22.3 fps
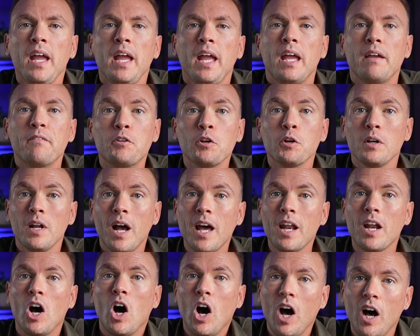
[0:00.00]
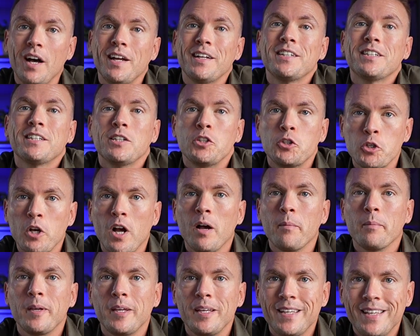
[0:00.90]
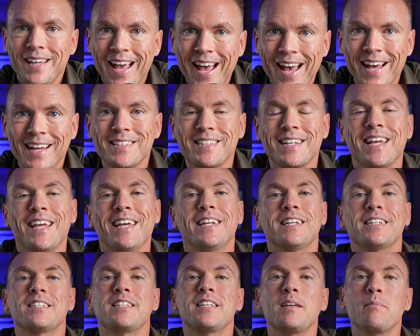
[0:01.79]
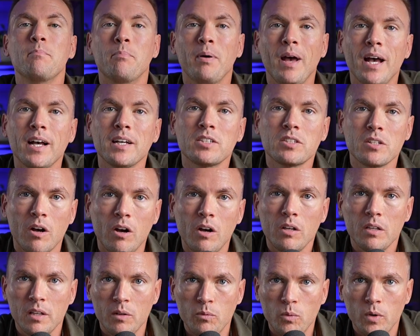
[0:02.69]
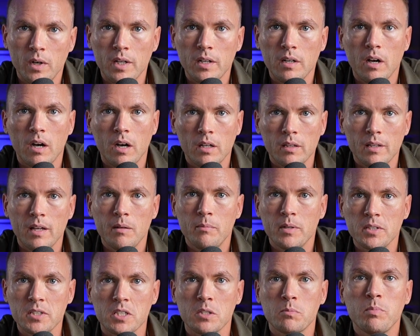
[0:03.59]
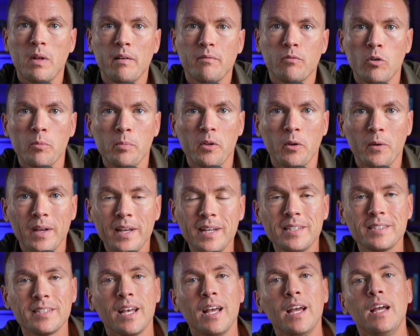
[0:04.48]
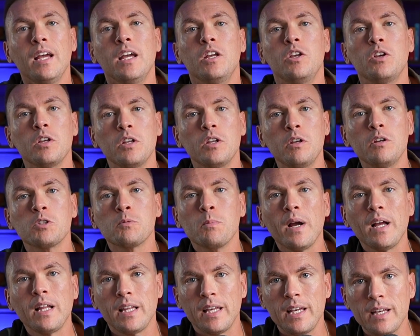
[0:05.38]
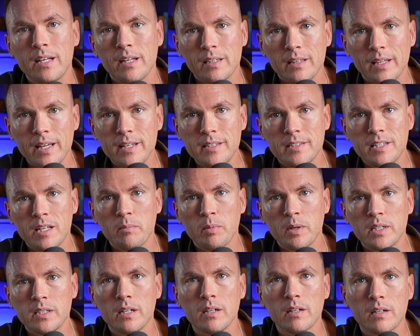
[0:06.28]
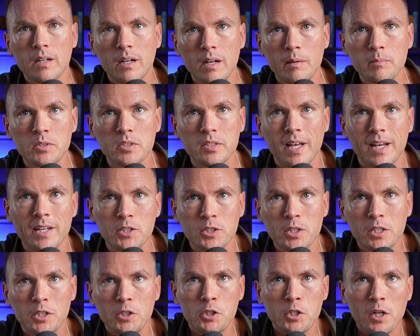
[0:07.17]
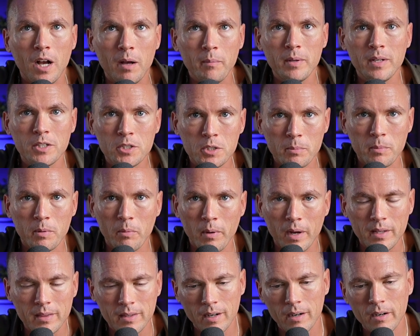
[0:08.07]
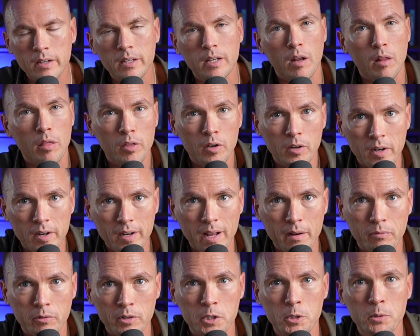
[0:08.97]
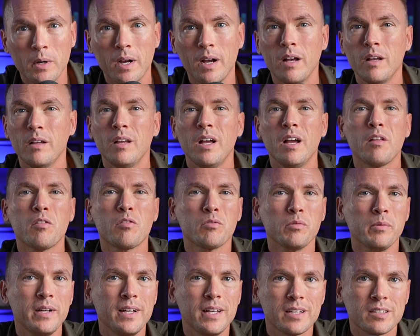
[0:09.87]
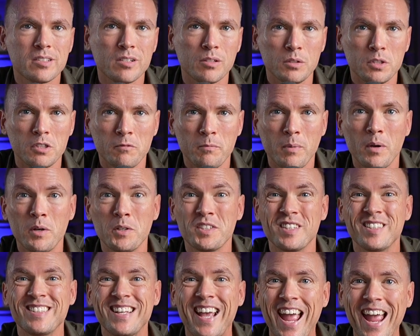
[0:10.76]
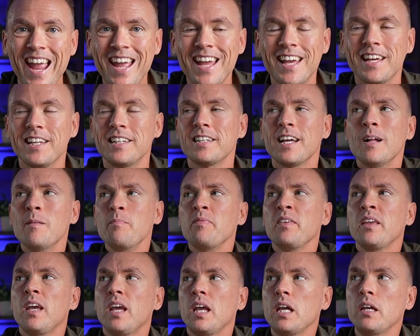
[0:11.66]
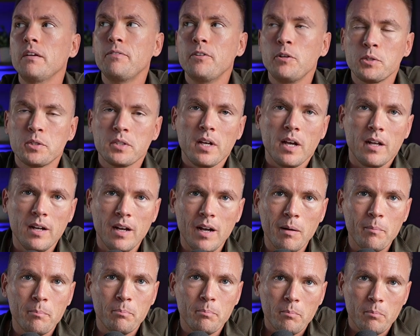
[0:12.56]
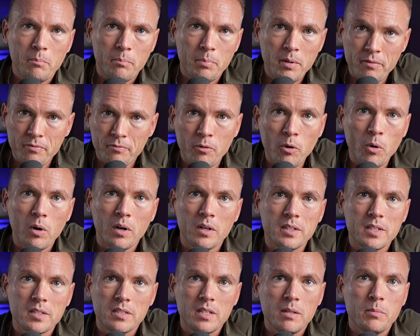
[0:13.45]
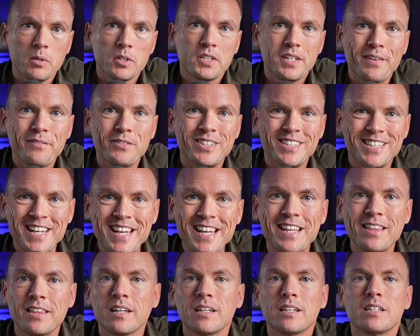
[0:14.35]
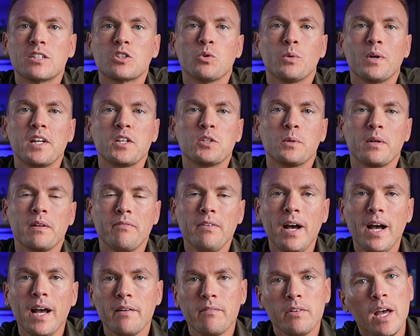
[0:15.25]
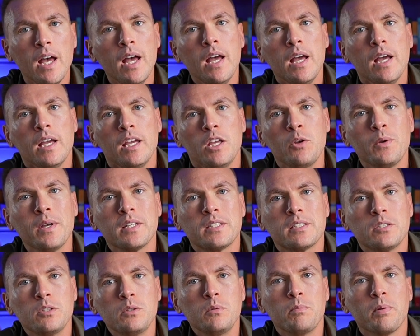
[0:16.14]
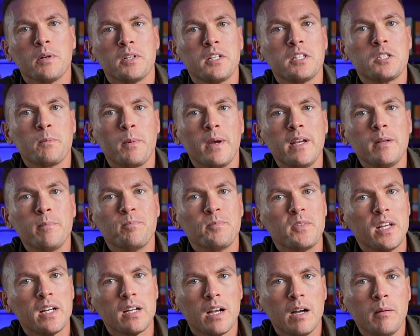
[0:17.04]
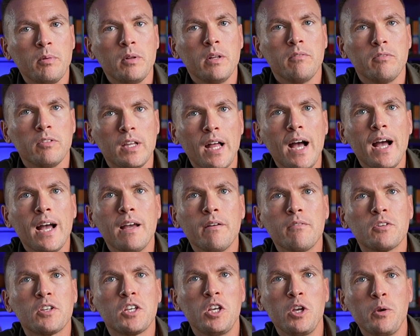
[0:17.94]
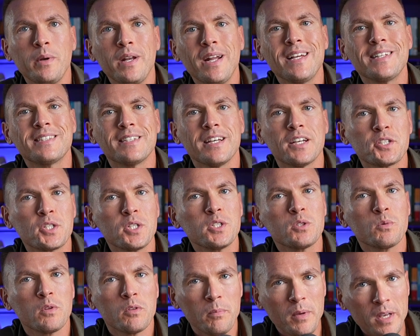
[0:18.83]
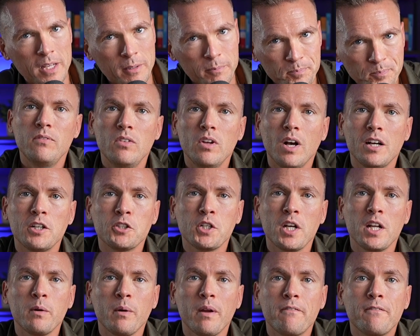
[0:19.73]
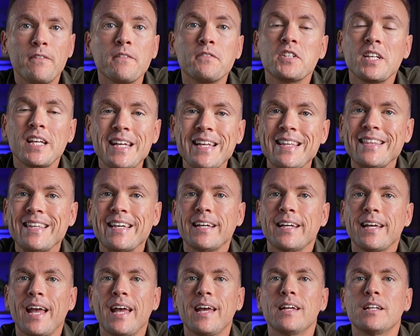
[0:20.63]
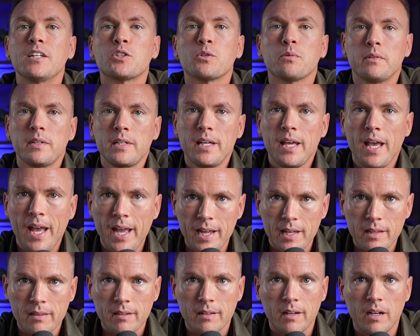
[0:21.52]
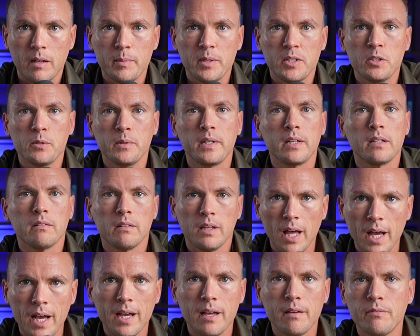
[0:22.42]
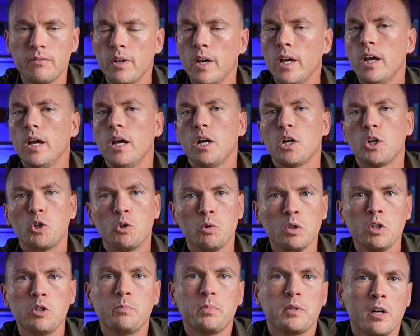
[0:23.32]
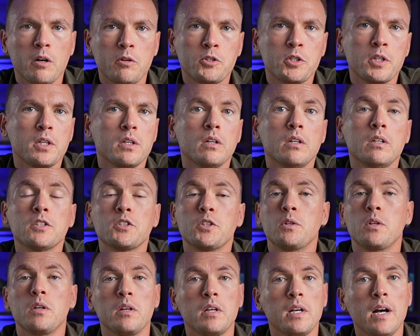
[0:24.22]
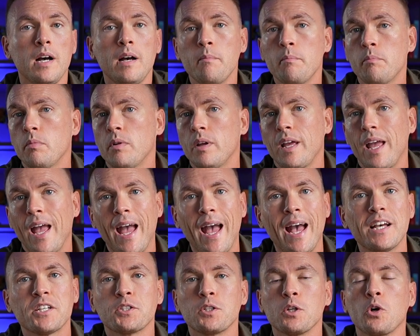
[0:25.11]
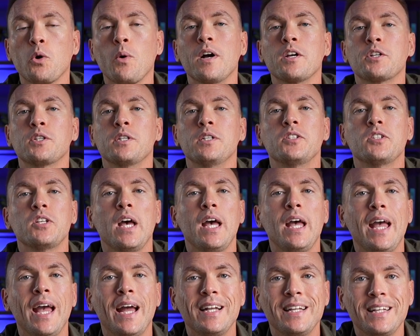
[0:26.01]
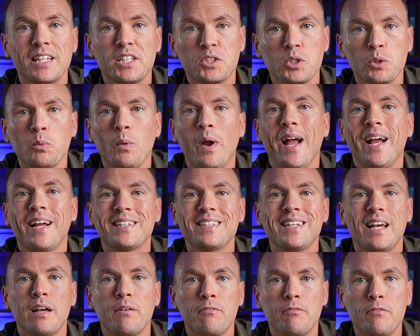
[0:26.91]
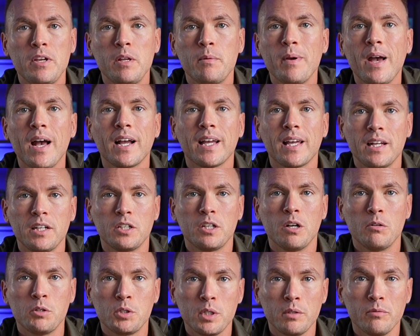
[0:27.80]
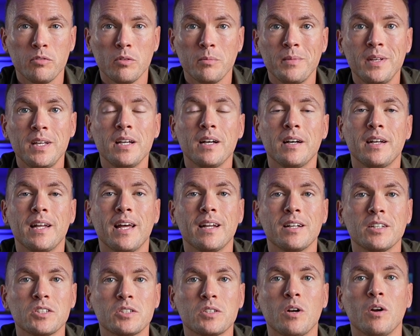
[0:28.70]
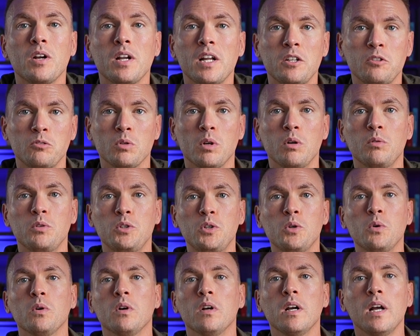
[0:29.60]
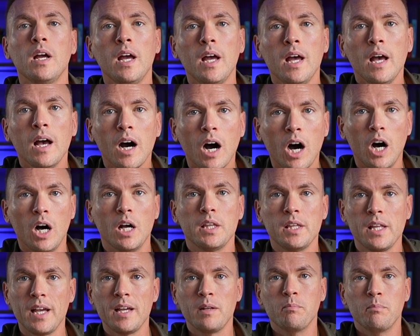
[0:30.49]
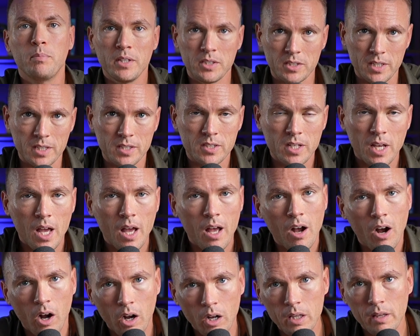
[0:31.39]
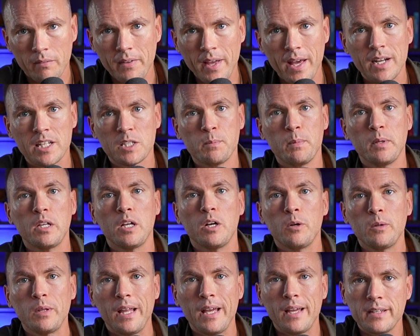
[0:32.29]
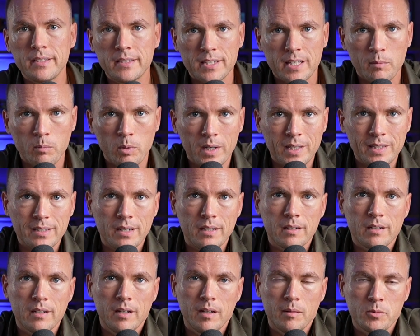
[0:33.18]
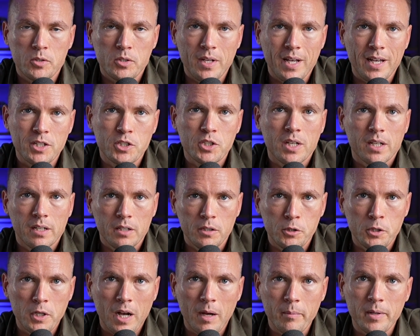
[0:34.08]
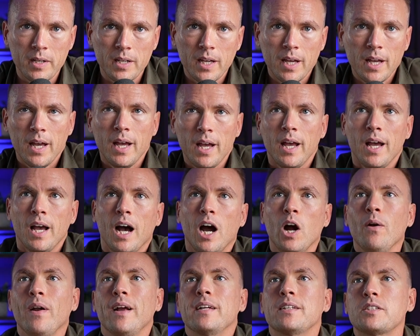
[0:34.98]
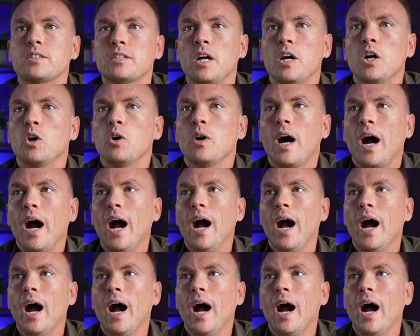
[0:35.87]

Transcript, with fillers: If you're not on Kajabi yet, it is the best all-in-one online business platform there is. You can use my link, lanesebring.com/Kajabi. Should be right there. You get a 30-day free trial, 3 exclusive bonuses. And if you sign up before December 17th, 2025, you get to participate in a couple of live Q&A sessions with me. On January 15th and 28th, I'll be doing live group coaching calls. You can come, ask your questions, and get direct feedback and coaching from me on how to start and grow your online business. All of that is below lanesebring.com/Kajabi. All right, so